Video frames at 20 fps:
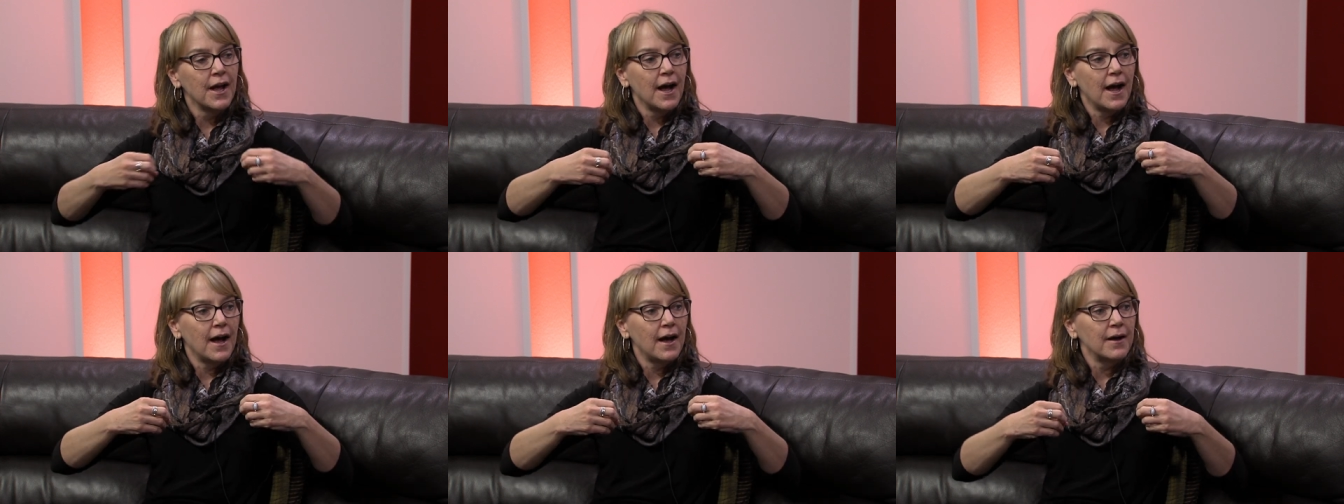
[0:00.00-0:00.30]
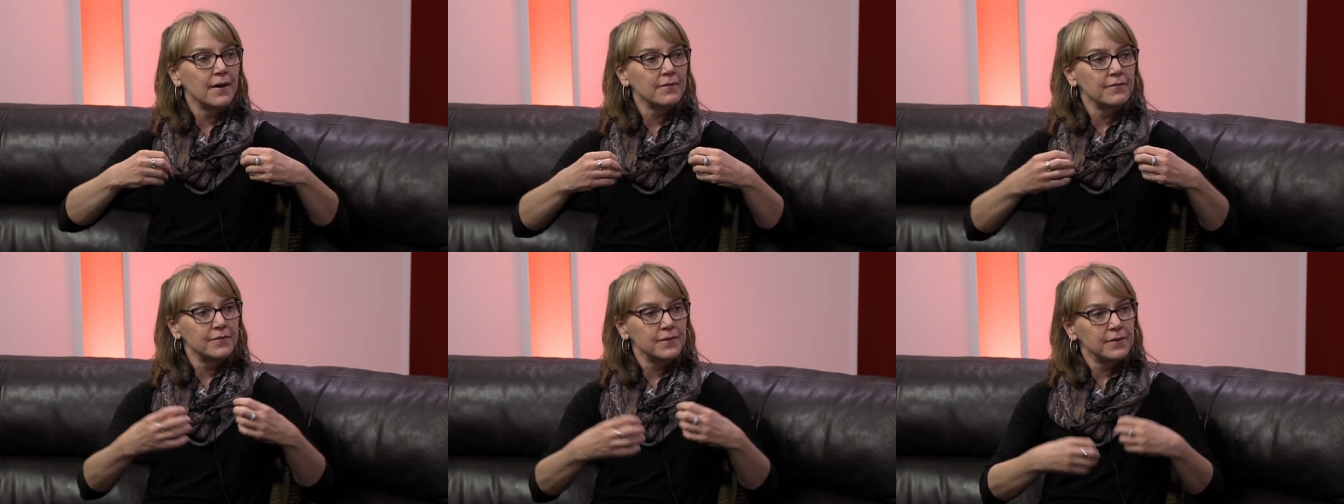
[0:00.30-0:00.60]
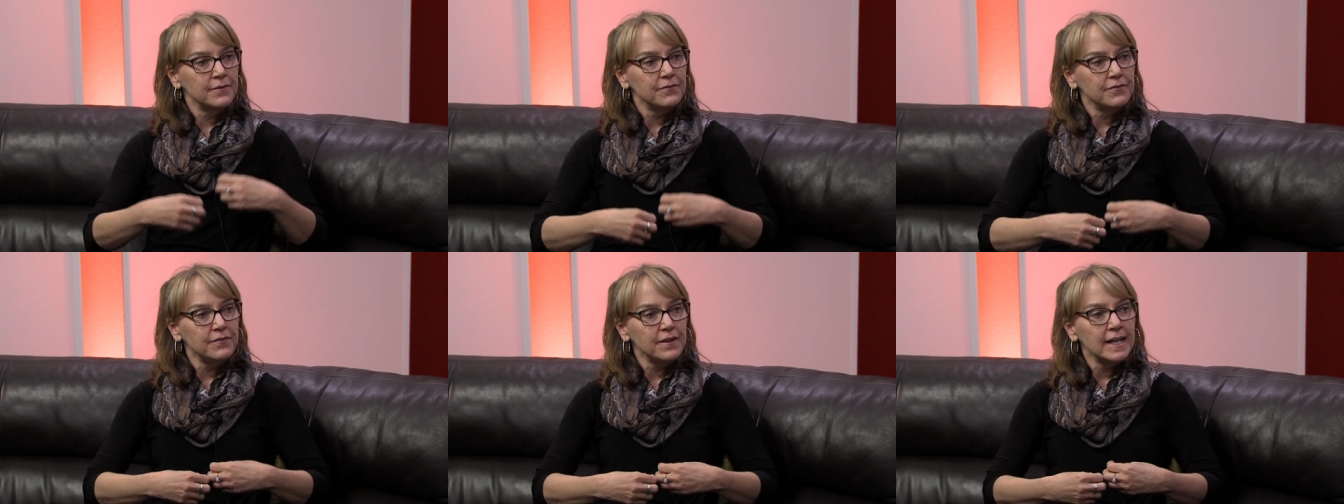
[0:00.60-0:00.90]
of the
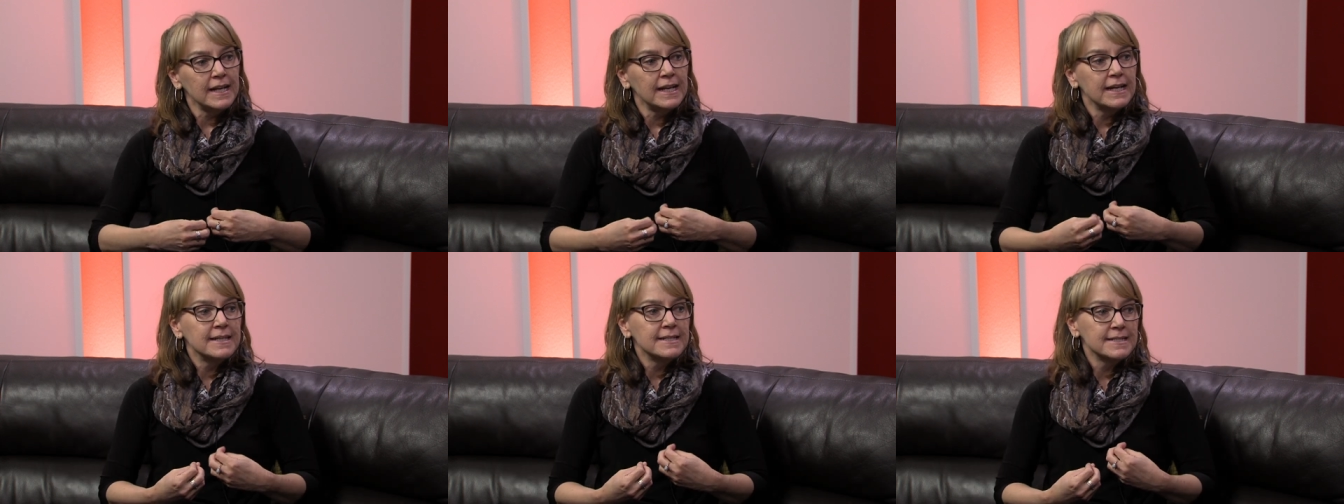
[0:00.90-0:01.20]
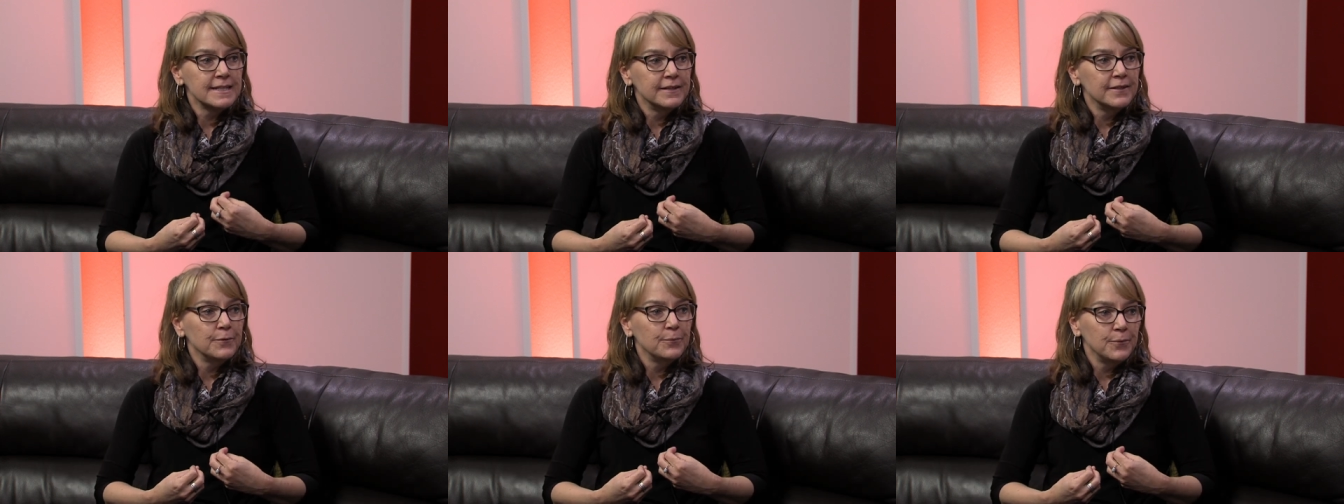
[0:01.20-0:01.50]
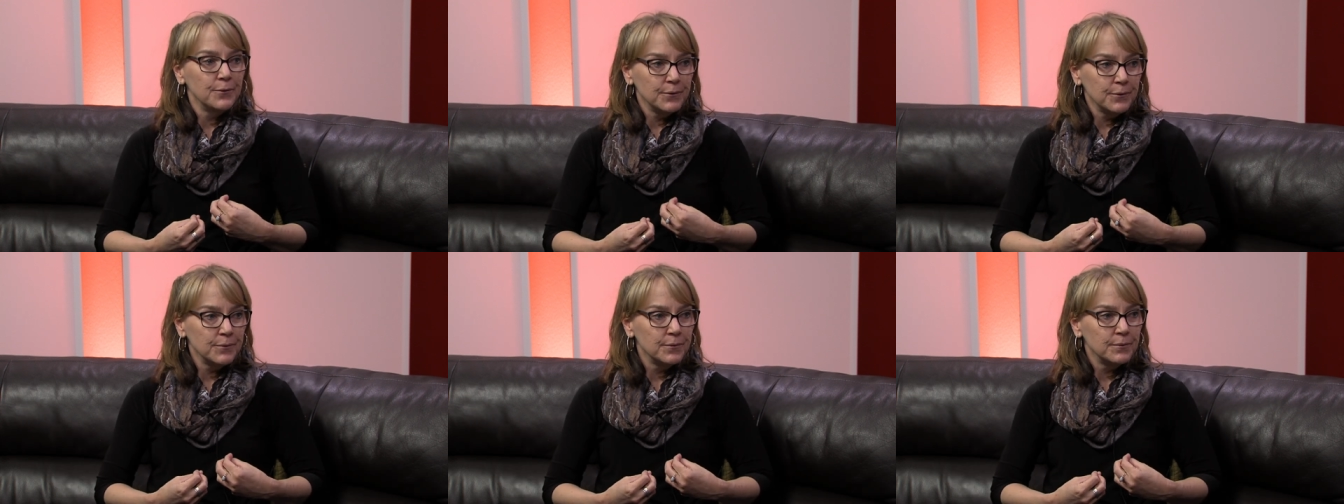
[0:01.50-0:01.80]
fetus in the
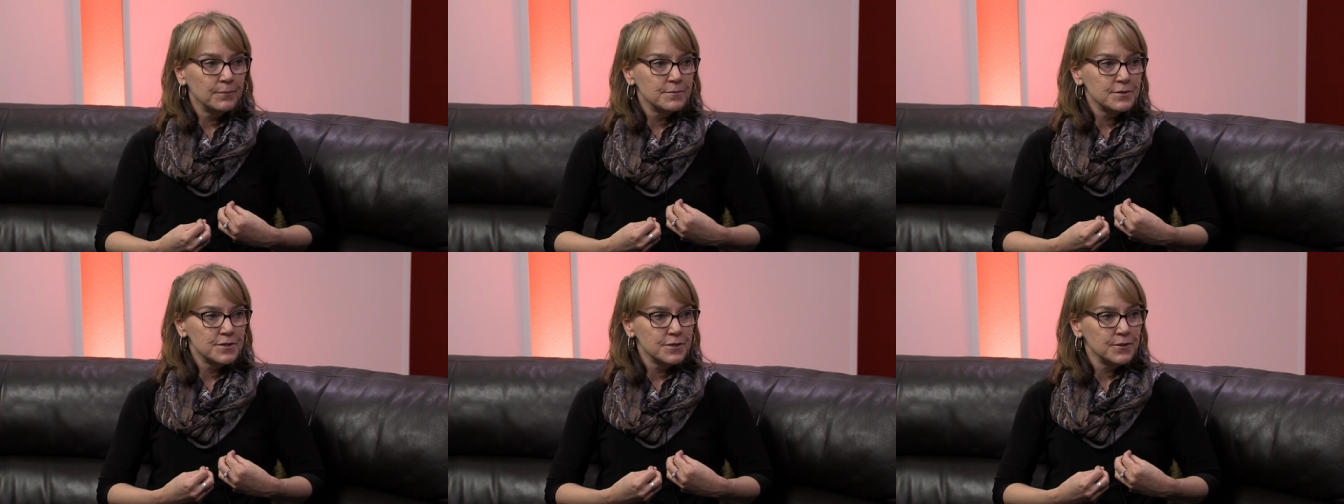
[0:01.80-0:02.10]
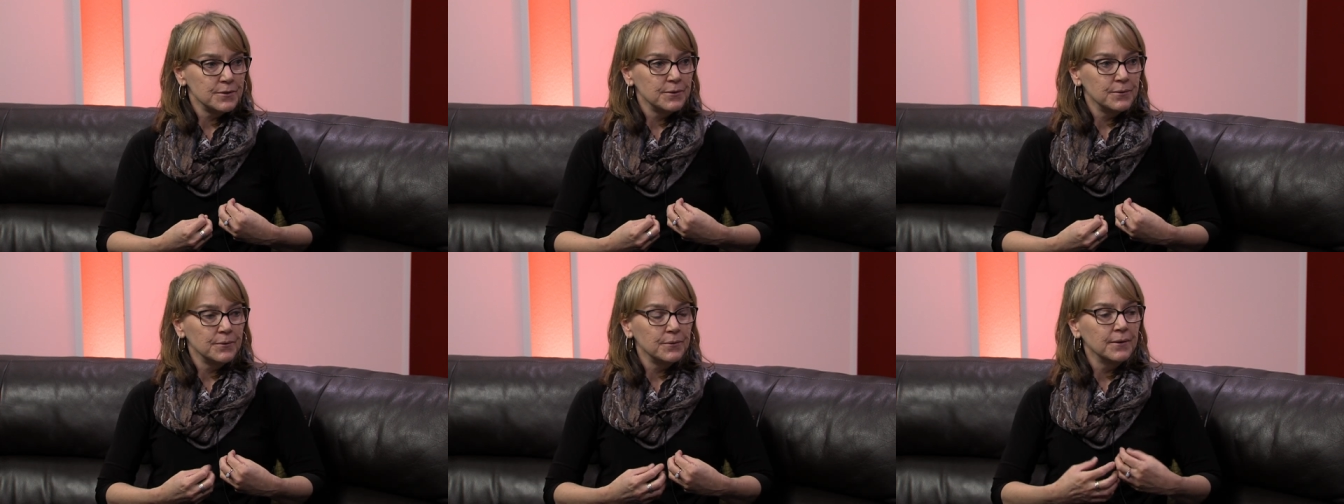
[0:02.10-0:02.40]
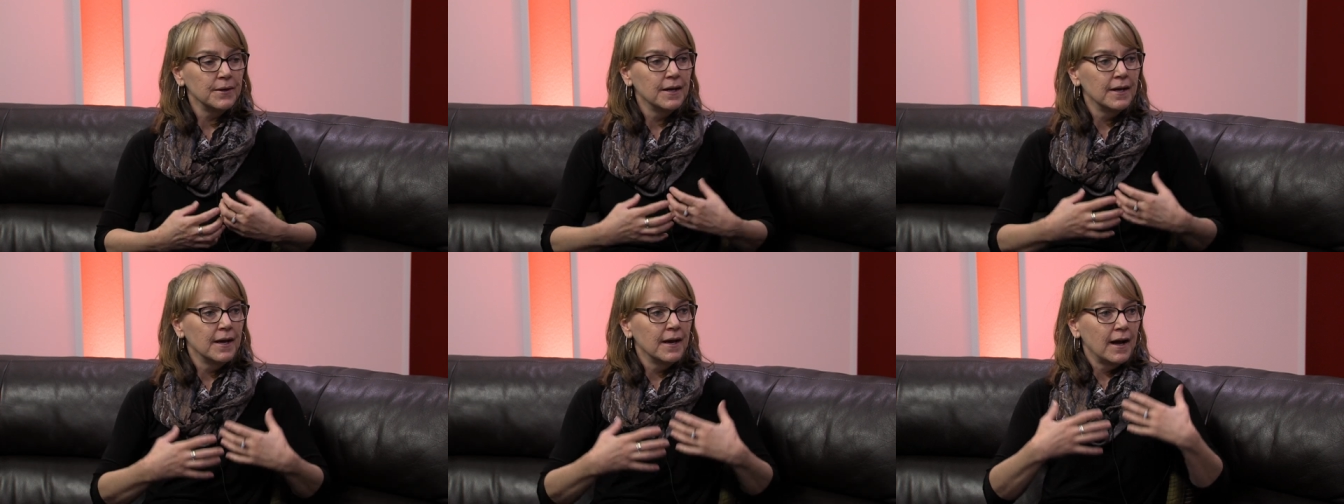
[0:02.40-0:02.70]
womb to
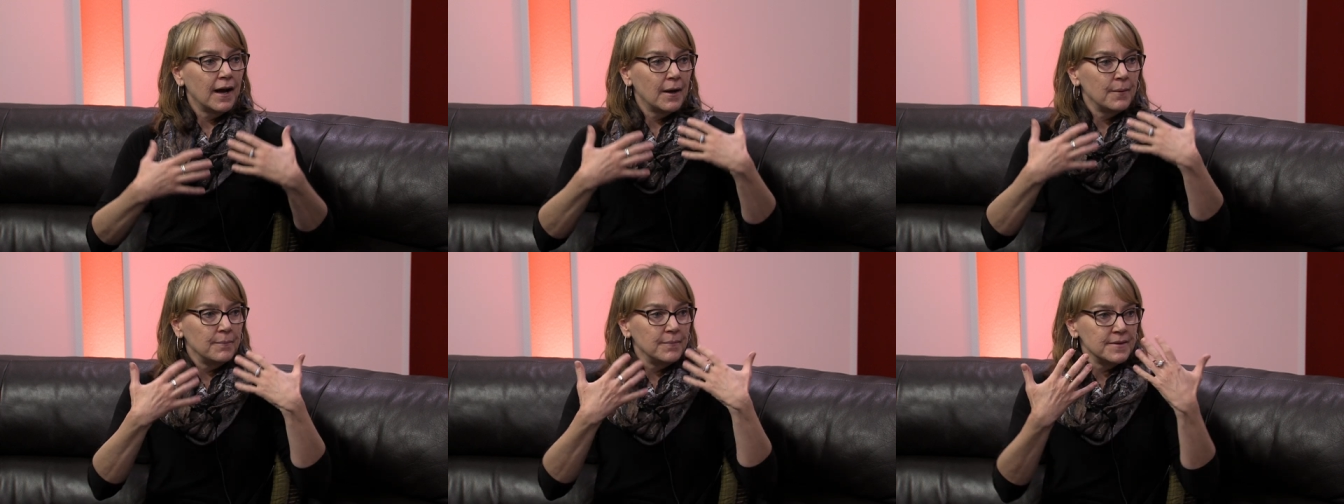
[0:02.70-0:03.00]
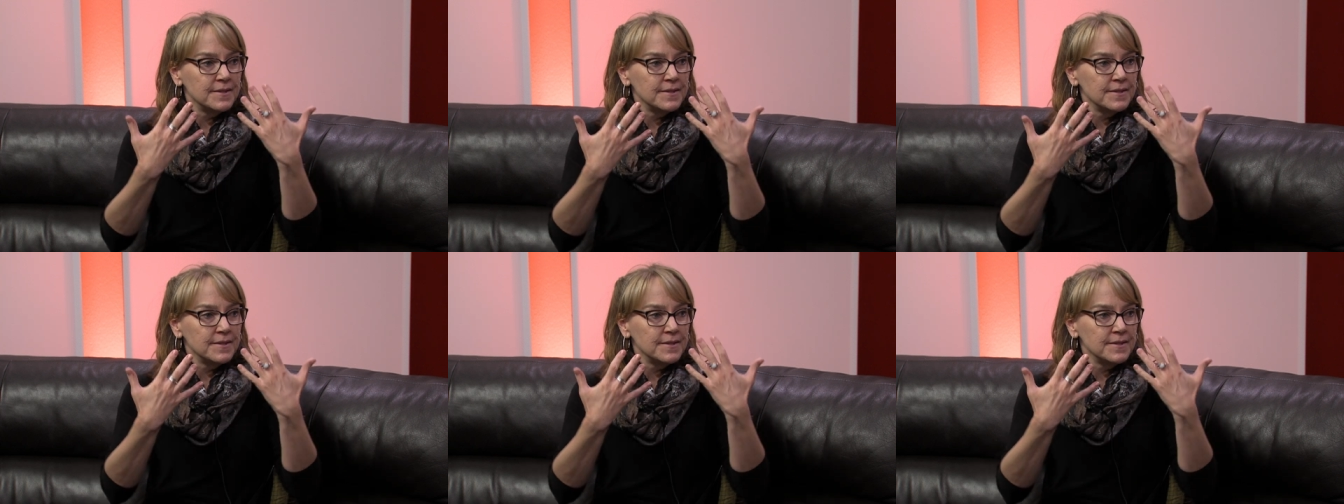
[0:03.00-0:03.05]
um,